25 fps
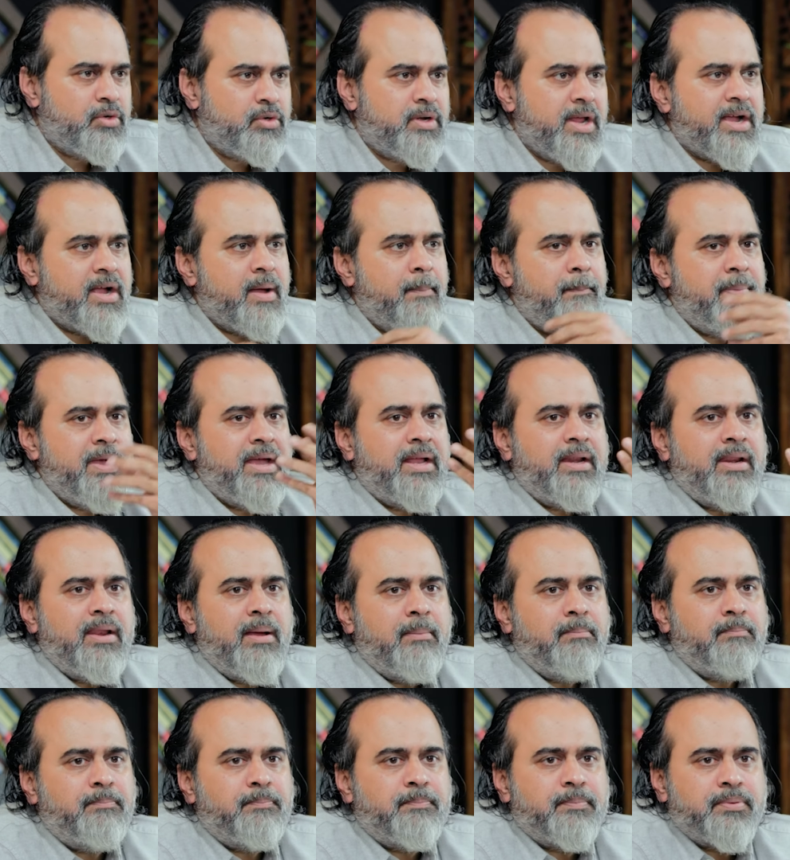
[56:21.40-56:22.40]
You take a
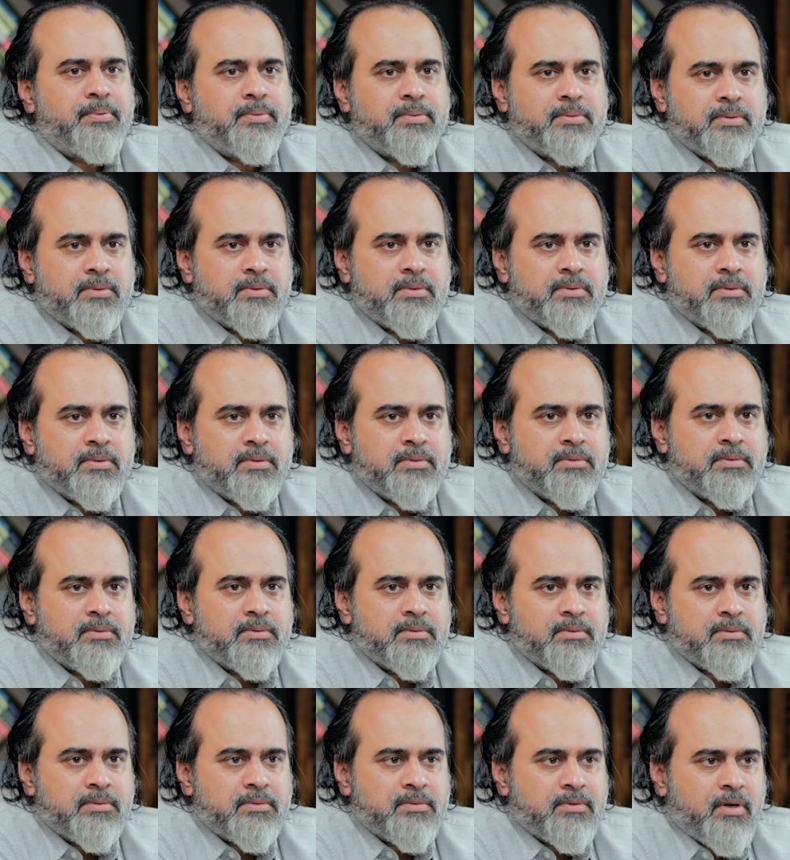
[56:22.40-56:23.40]
big lump
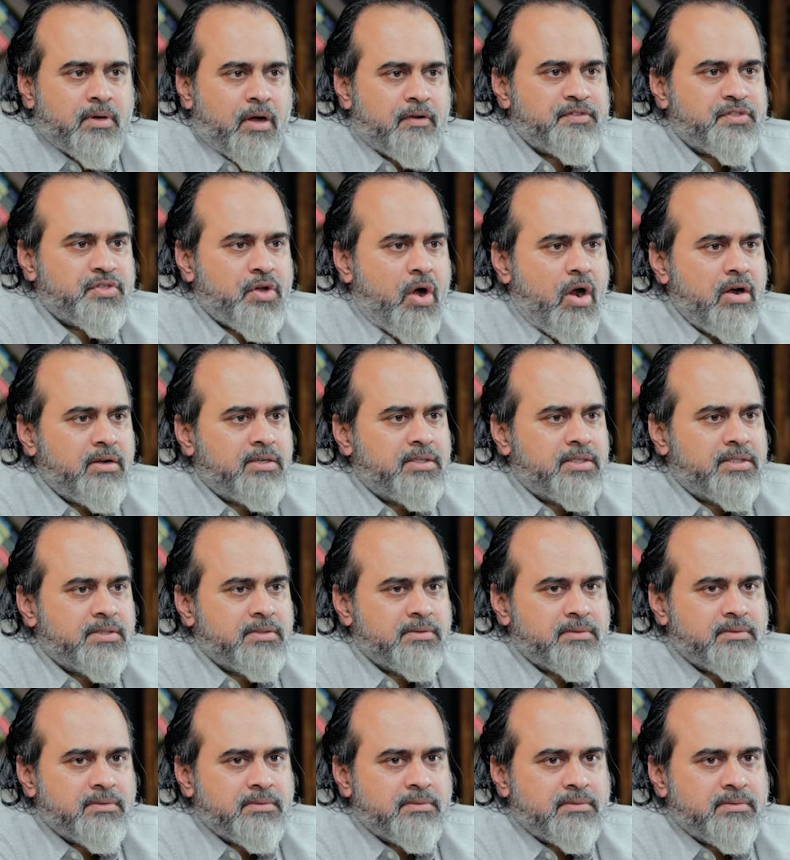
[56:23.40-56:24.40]
of
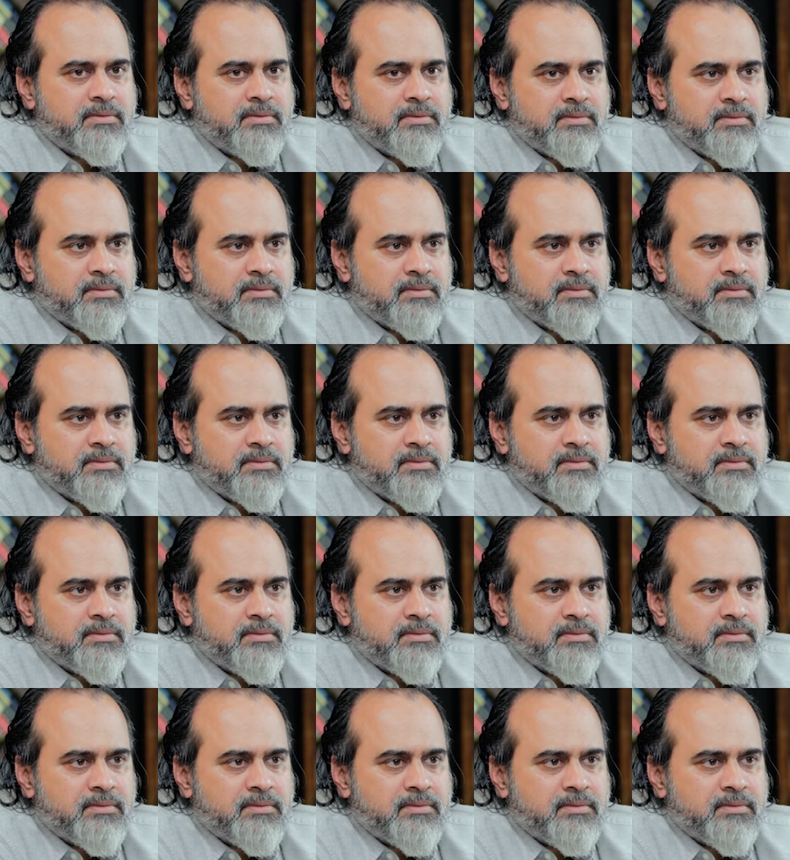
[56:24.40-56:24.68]
salt